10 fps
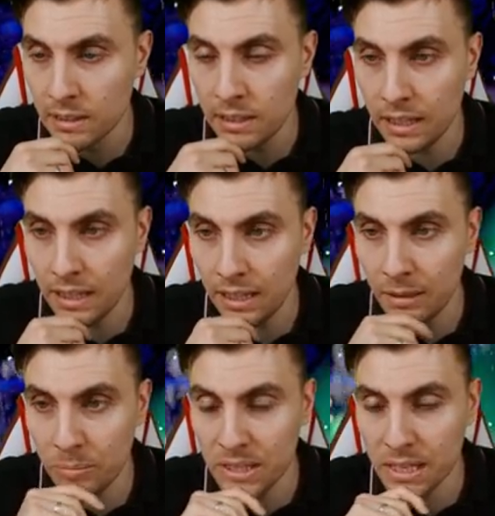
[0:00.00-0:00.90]
uh, and
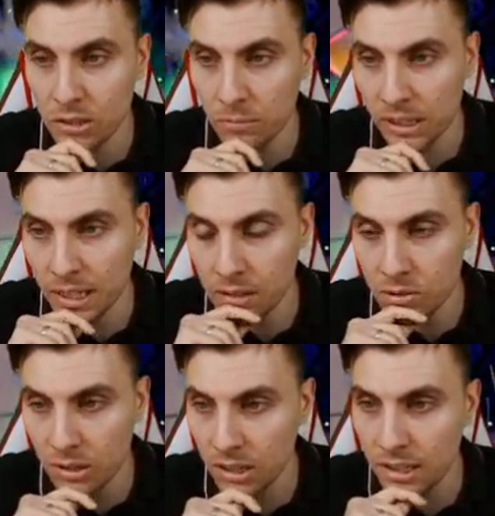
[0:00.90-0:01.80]
potentially when
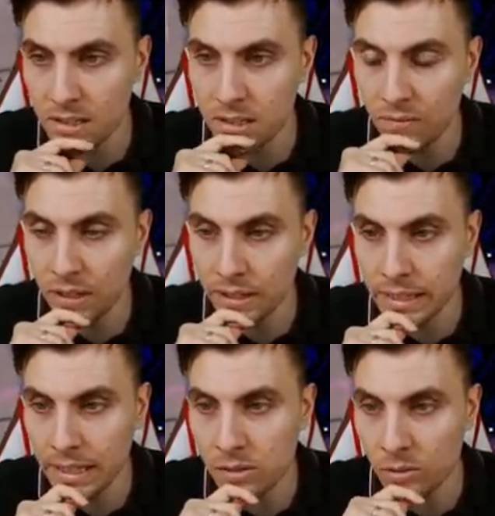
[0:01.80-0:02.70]
Kingdra hits the field
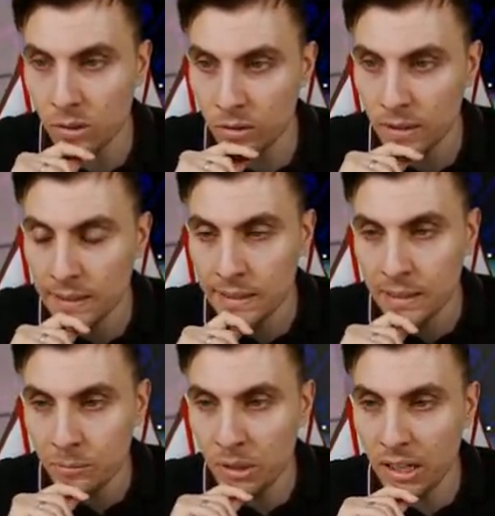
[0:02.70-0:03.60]
later on. But